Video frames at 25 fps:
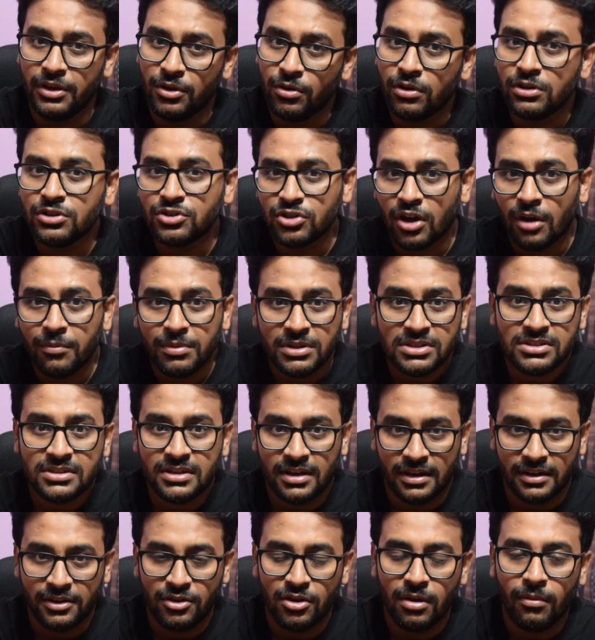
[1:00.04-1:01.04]
your job is
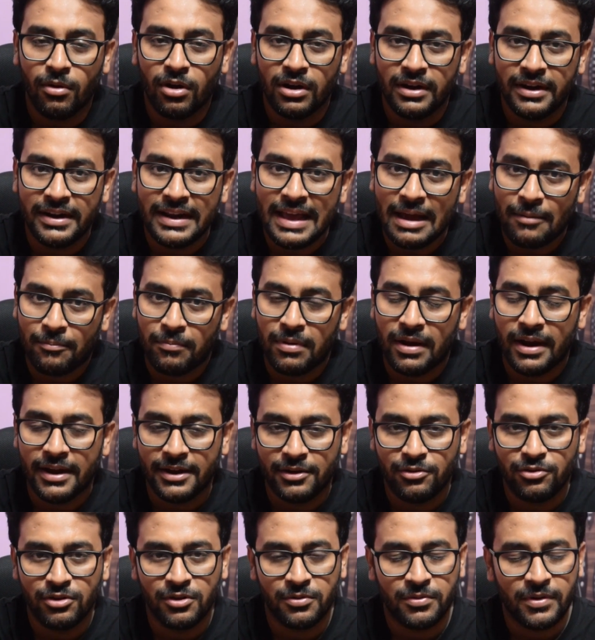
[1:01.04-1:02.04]
done. You have already
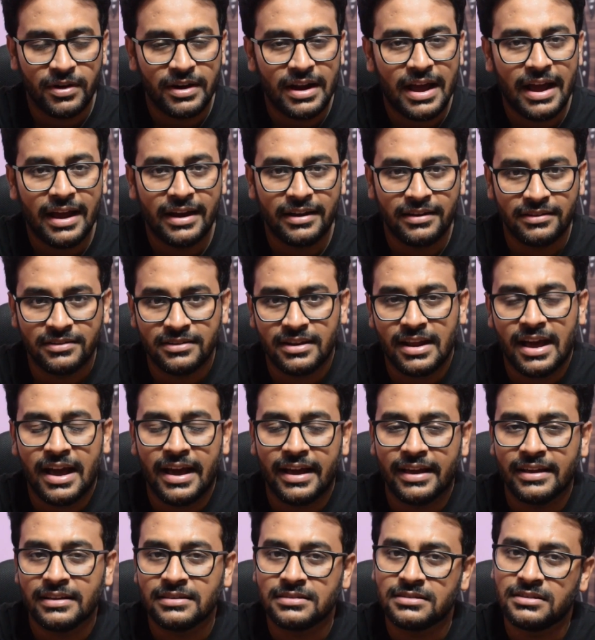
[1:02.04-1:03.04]
applied to different IITs and
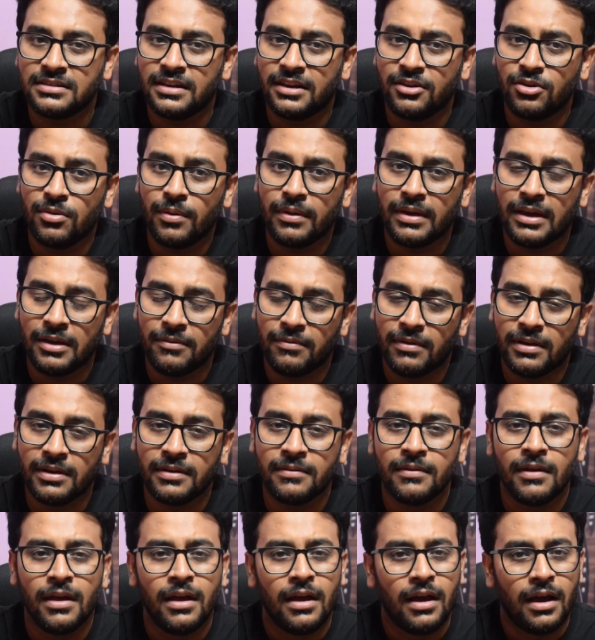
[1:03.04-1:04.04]
IISc, and you've
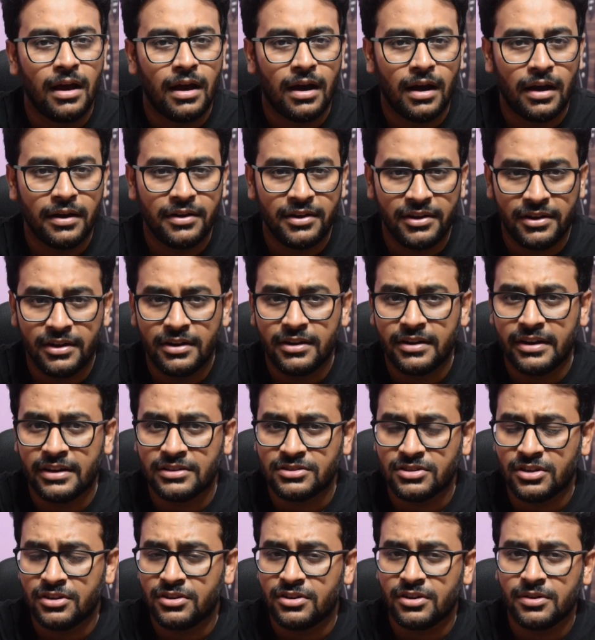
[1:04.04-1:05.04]
given a written
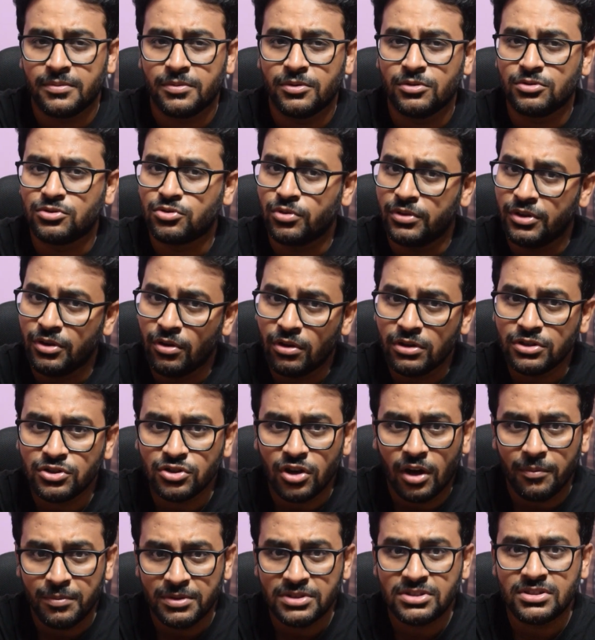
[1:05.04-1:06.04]
test interview. So your
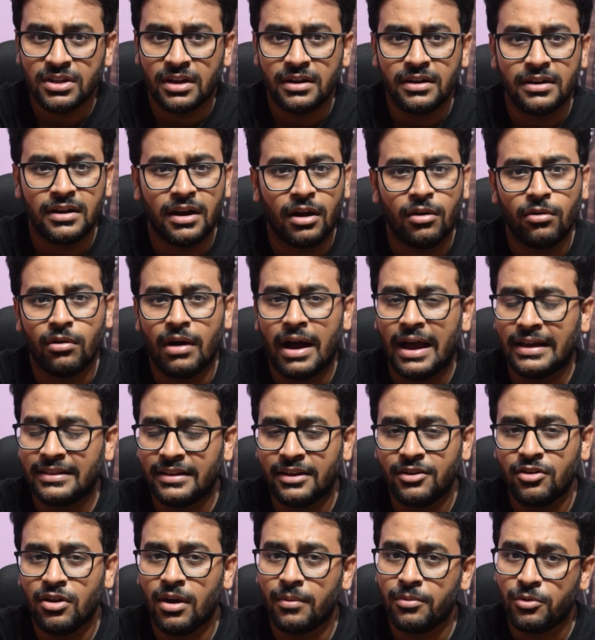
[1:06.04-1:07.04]
job is done. Now,
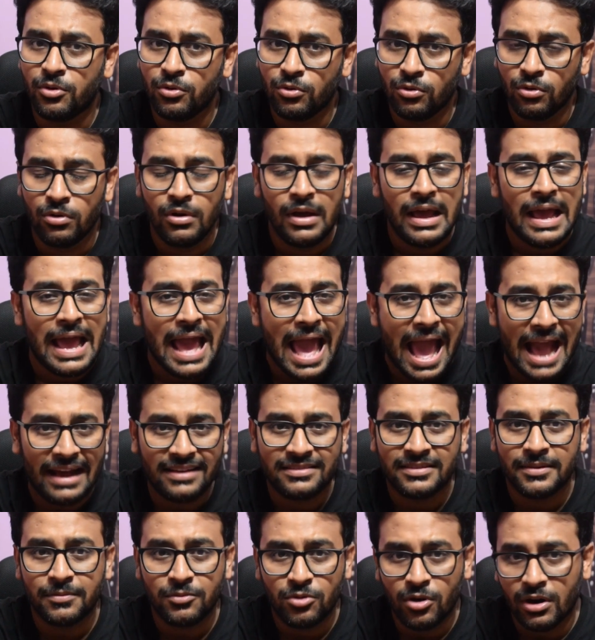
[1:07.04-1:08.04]
either you have to
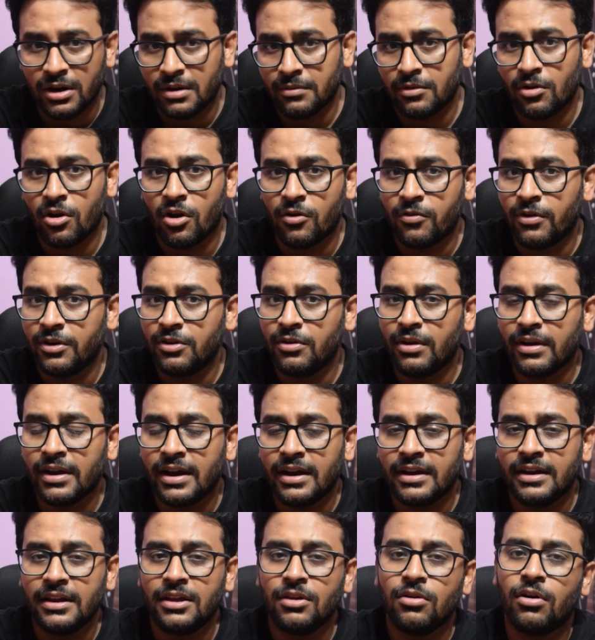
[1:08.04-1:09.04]
accept whatever offer you're
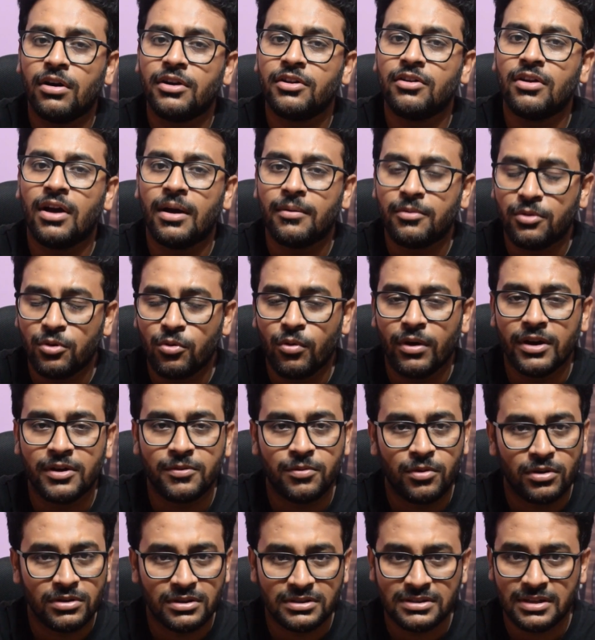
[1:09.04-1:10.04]
getting, or you have to
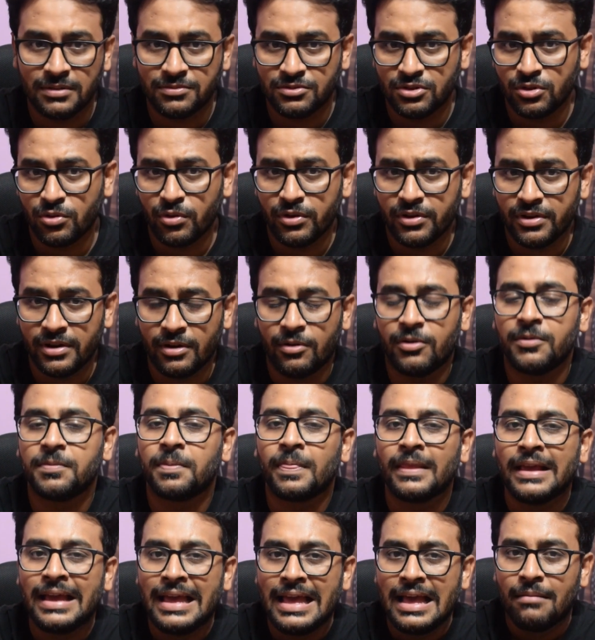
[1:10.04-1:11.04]
wait for the subsequent round.